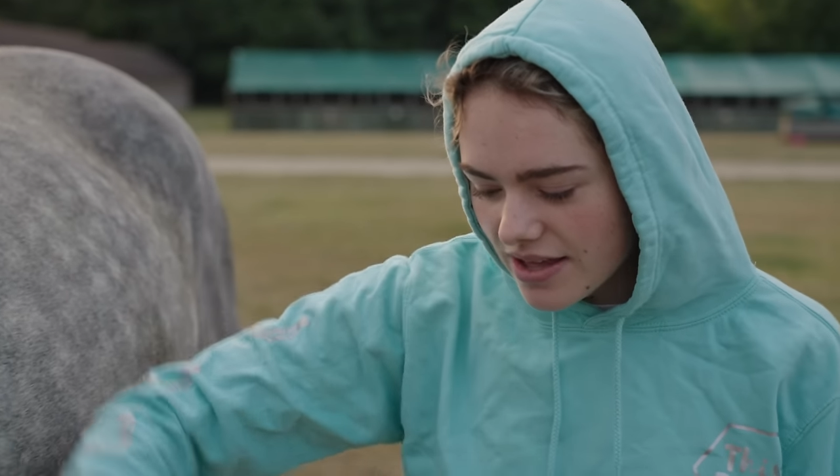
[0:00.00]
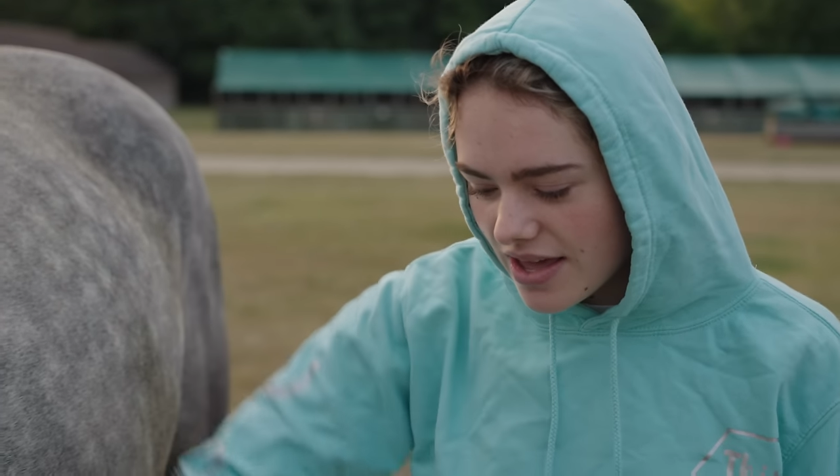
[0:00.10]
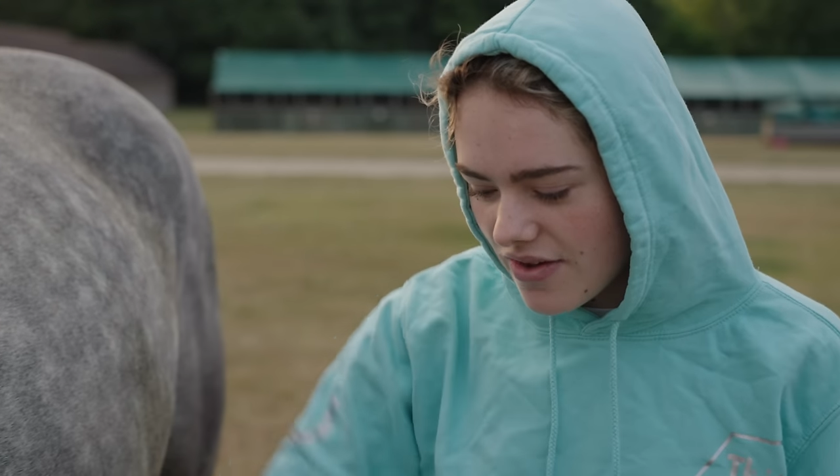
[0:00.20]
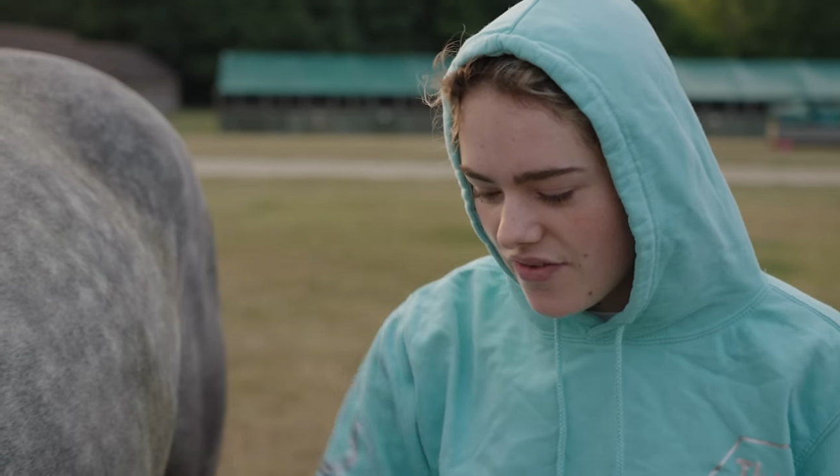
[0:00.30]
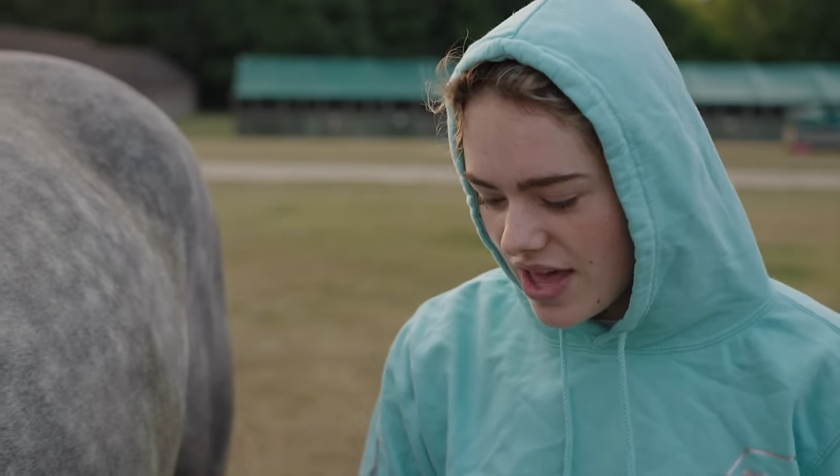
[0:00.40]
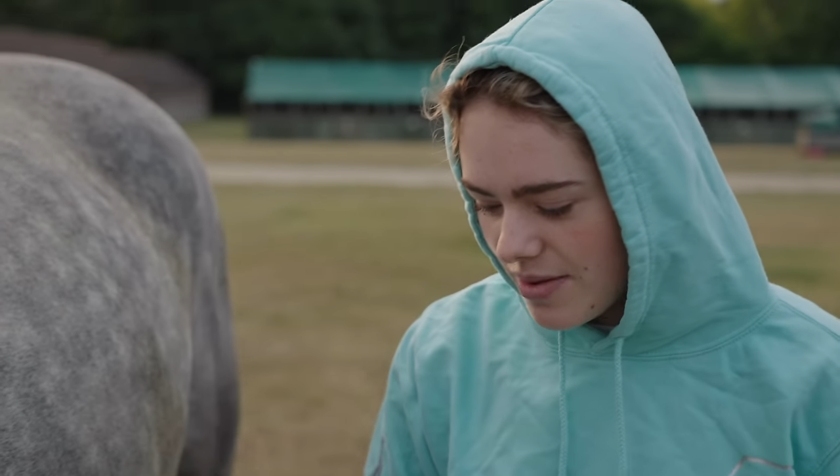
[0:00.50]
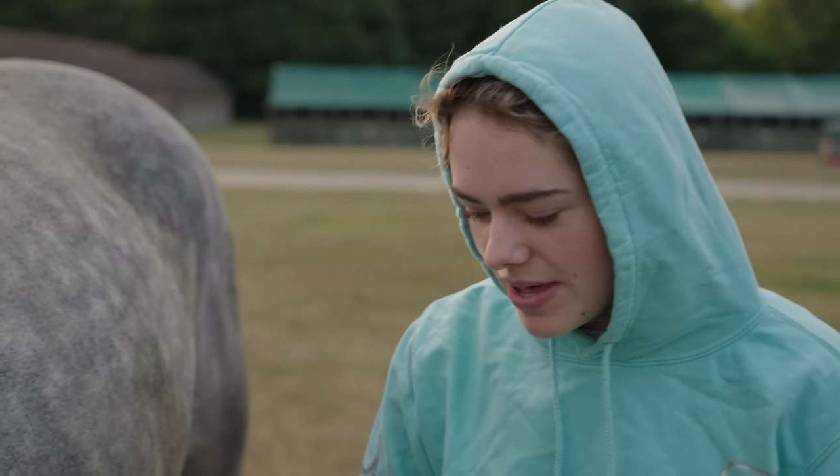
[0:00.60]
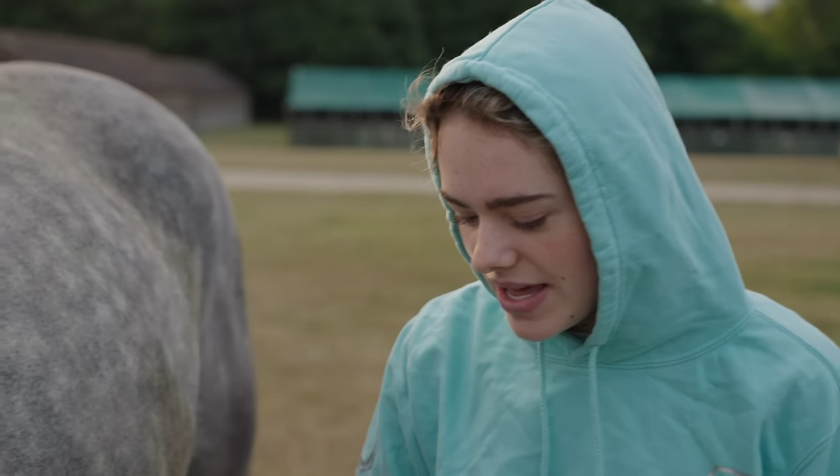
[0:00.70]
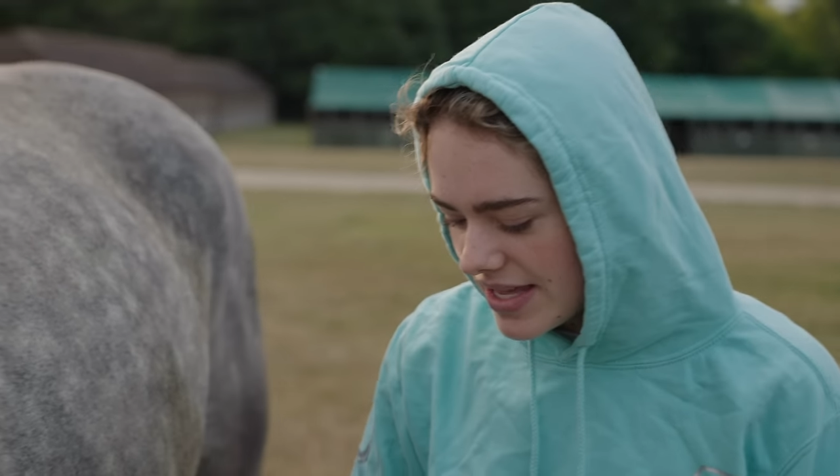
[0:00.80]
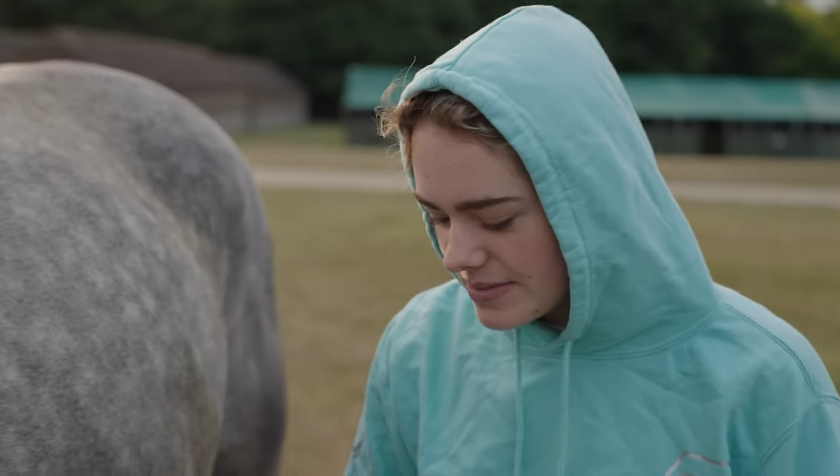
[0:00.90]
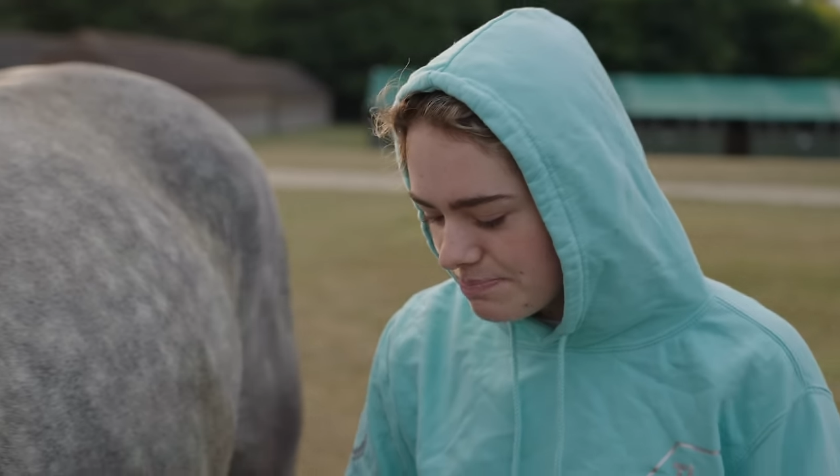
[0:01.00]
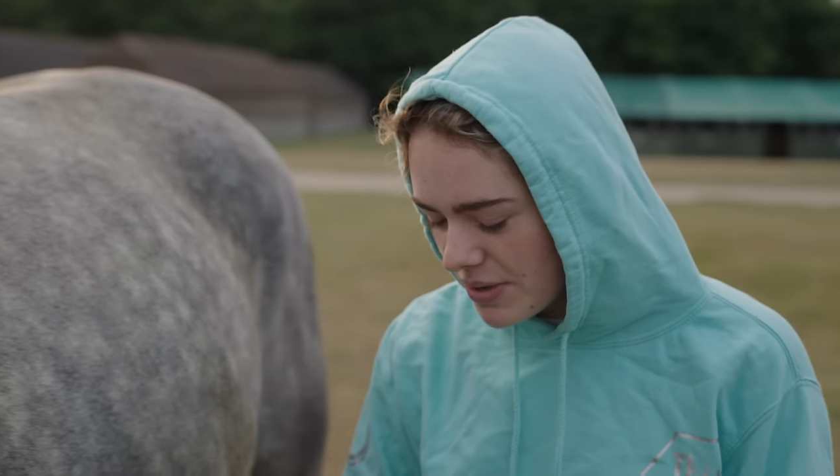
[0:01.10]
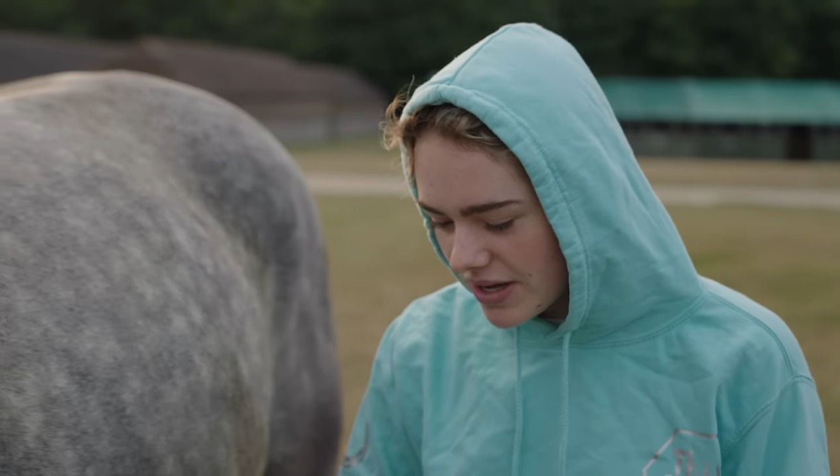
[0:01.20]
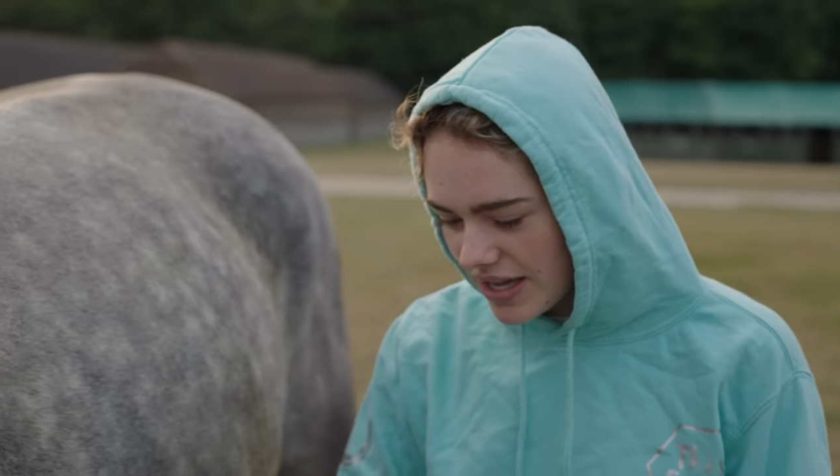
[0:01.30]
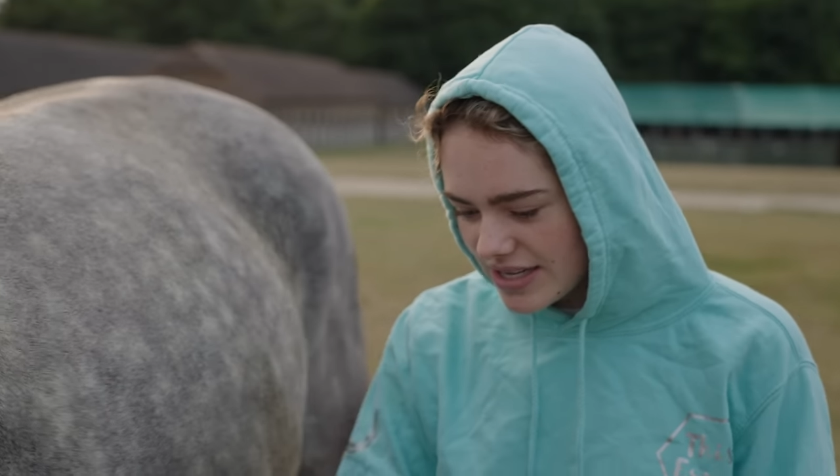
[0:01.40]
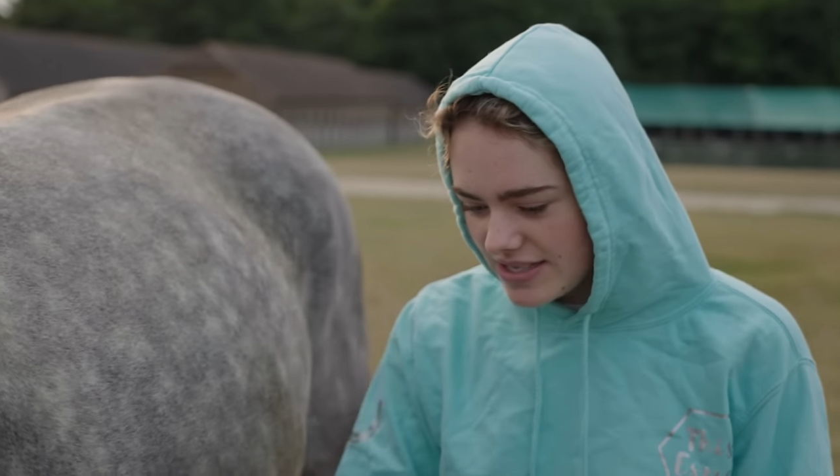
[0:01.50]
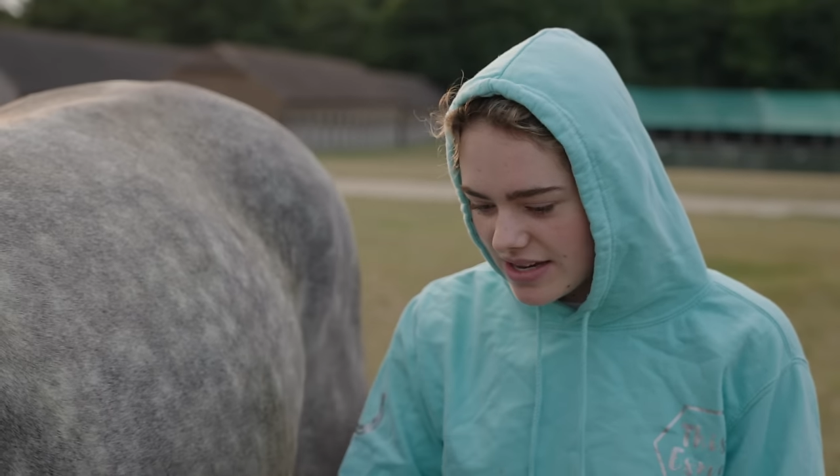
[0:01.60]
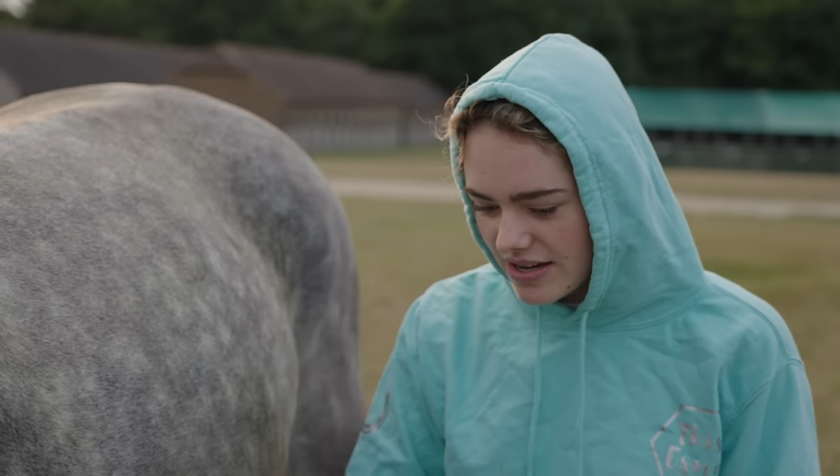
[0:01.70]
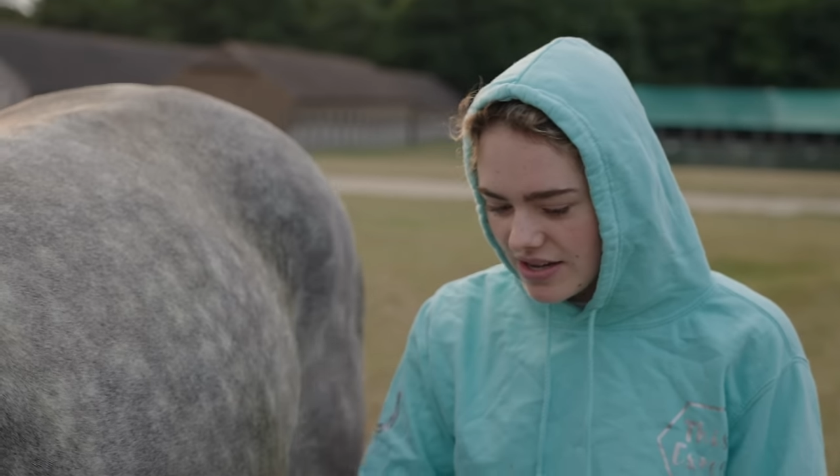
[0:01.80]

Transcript: give him his bucket dinner,